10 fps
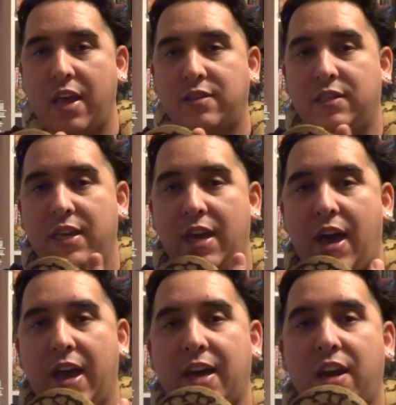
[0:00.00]
And
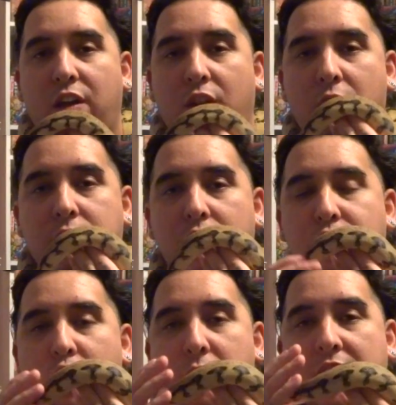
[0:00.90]
see, I got it closer
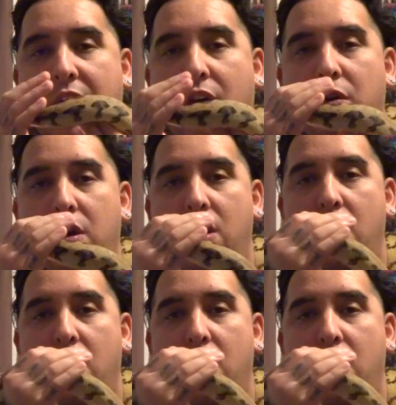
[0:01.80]
to me now.